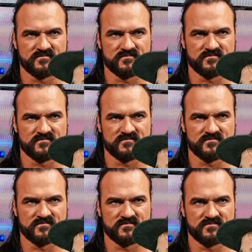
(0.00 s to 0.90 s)

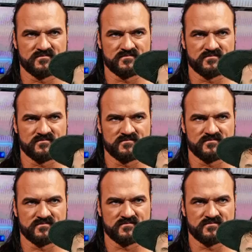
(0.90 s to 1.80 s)

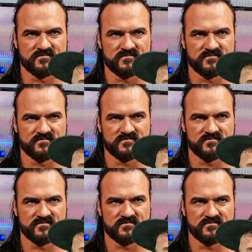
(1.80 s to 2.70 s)

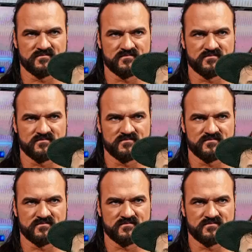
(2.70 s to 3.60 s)
(not speaking)